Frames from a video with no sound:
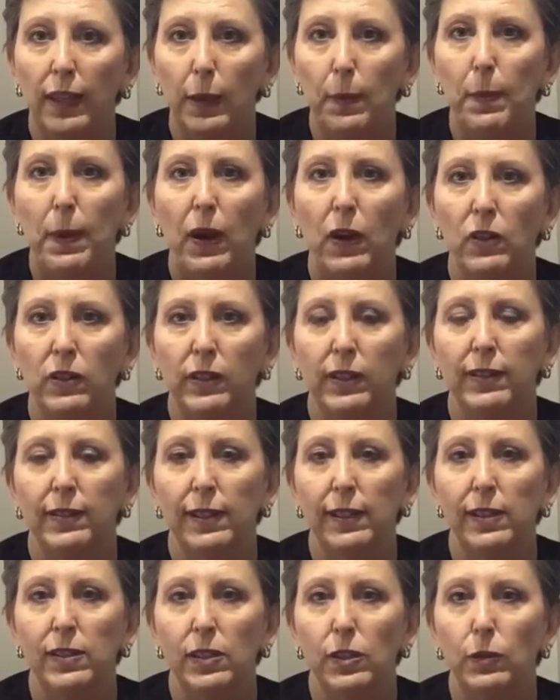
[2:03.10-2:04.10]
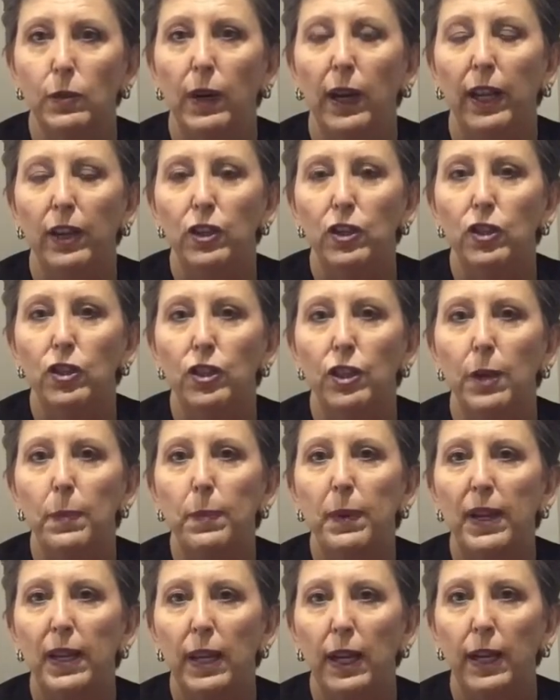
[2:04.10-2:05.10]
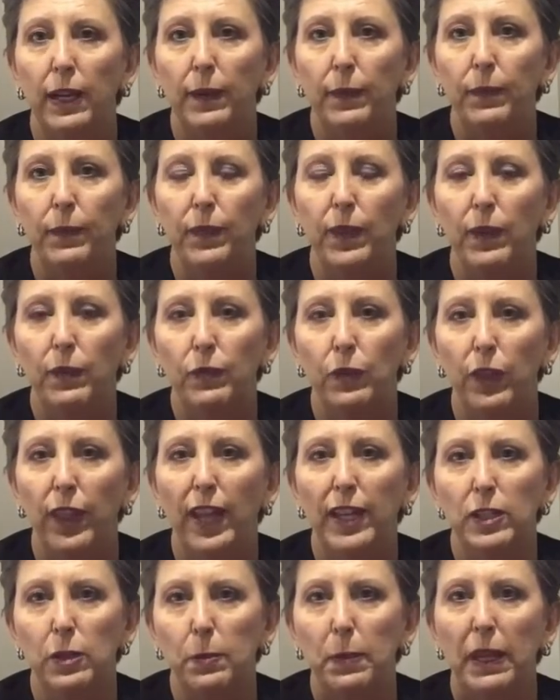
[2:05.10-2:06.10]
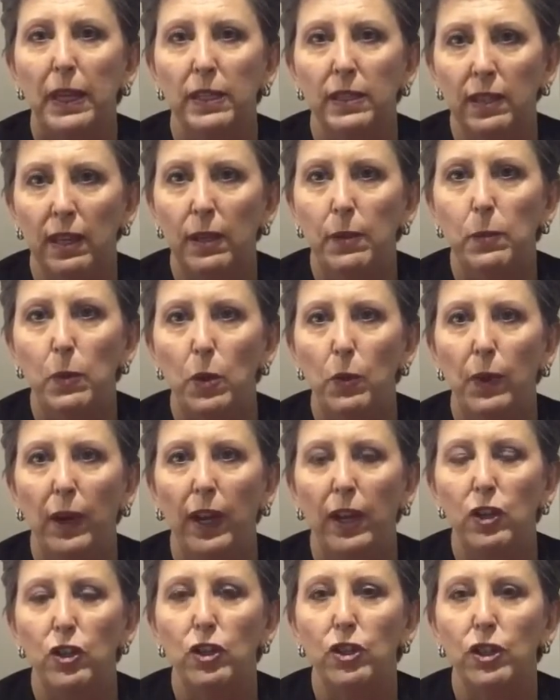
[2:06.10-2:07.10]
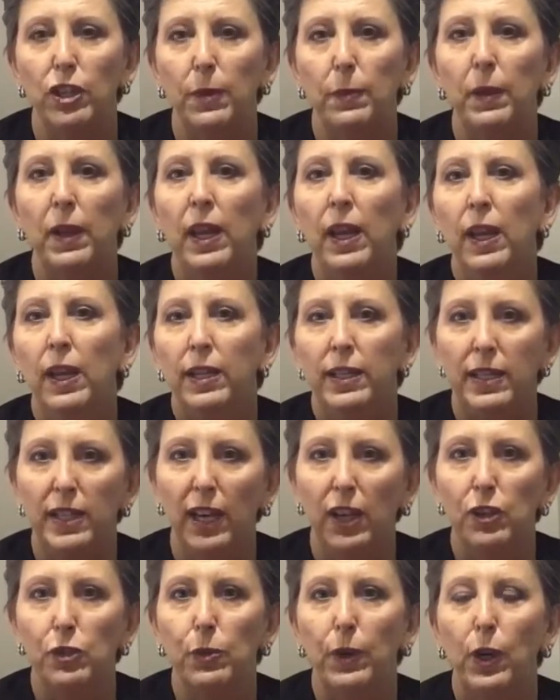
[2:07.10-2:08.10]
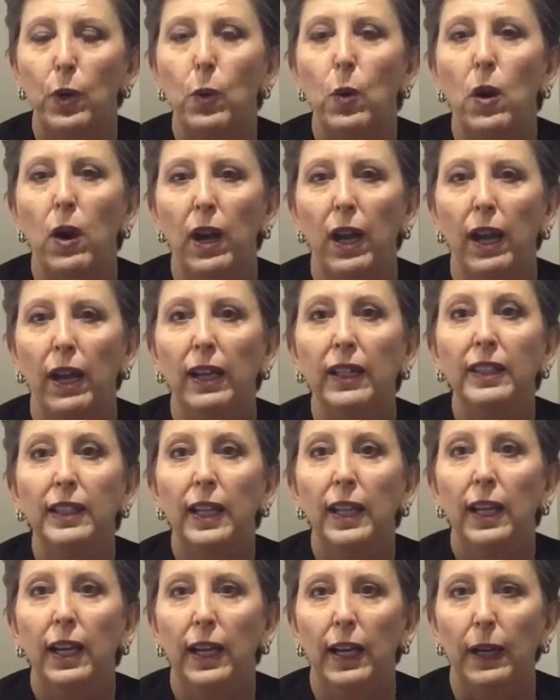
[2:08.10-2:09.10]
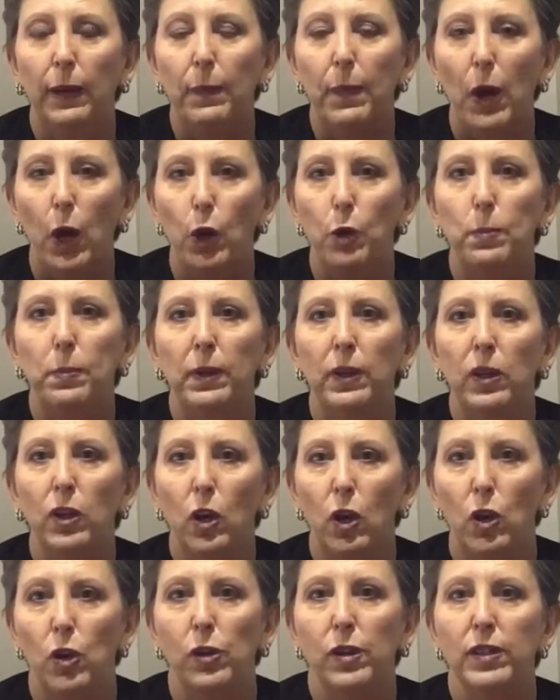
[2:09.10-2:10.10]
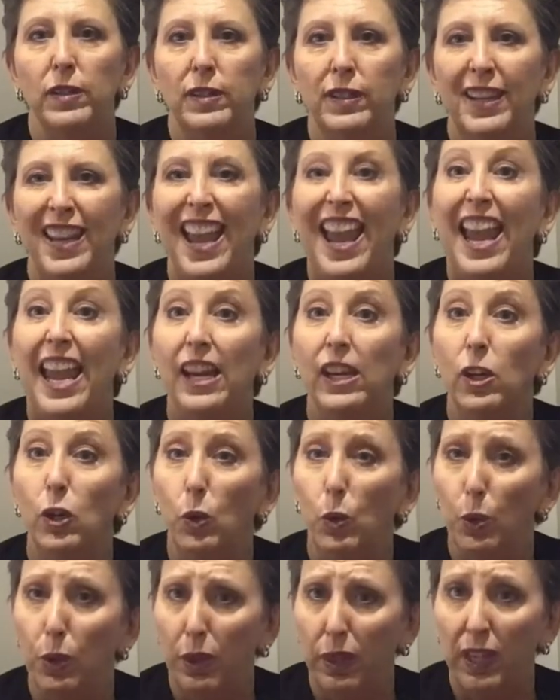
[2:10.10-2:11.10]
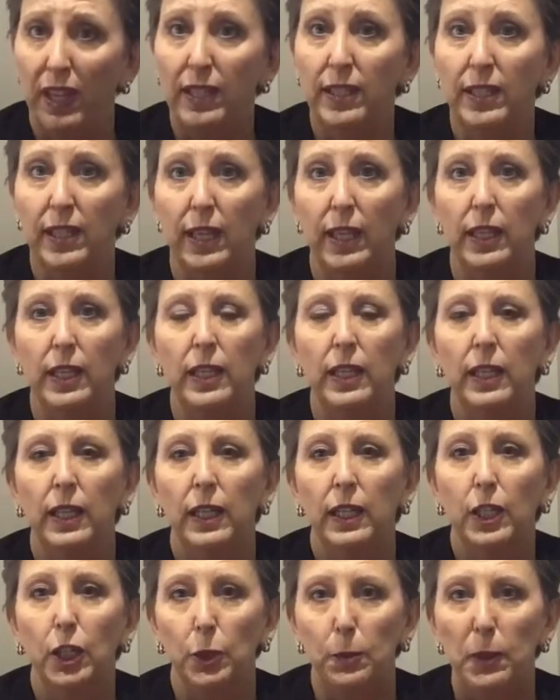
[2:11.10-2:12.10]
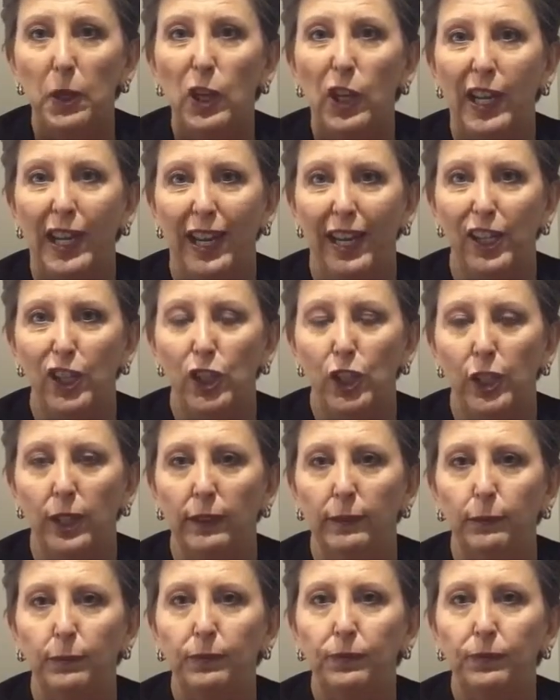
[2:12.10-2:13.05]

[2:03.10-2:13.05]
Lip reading: in a barrister-solicitor relationship. For that to be a teamwork relationship does require open, honest, candid, authentic communication